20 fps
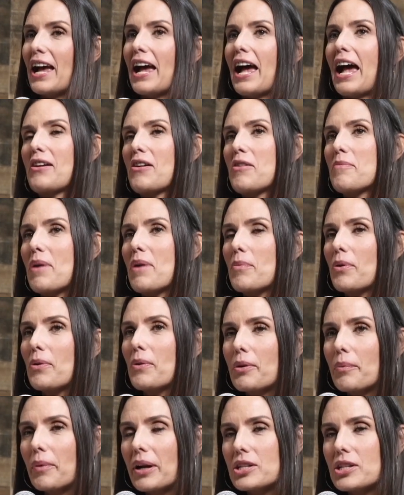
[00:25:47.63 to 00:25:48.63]
And I remember when
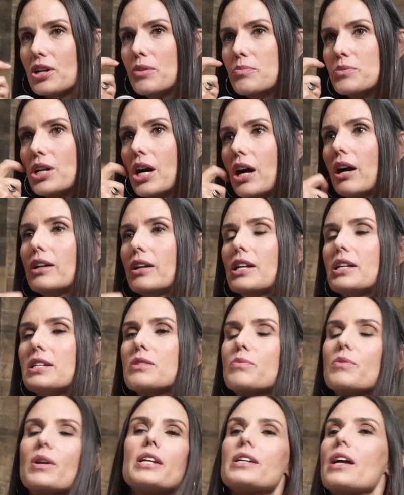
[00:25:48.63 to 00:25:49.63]
I went home to Ireland
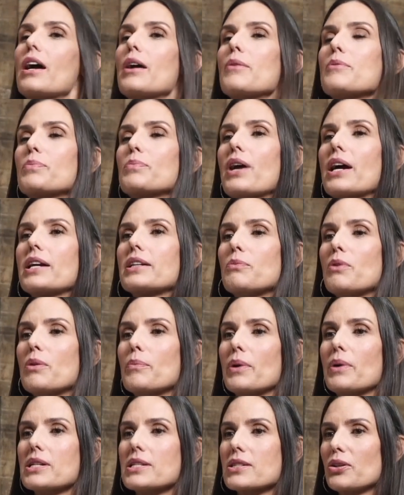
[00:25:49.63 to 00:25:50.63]
when I was pregnant with
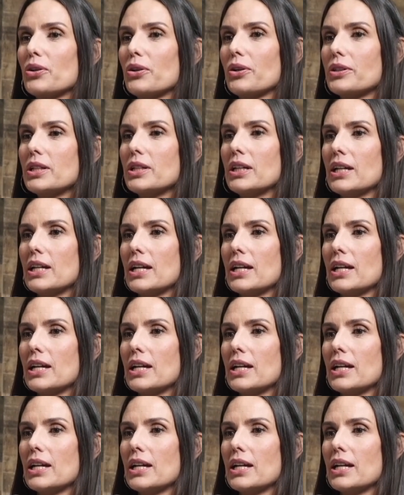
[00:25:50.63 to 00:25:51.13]
my son,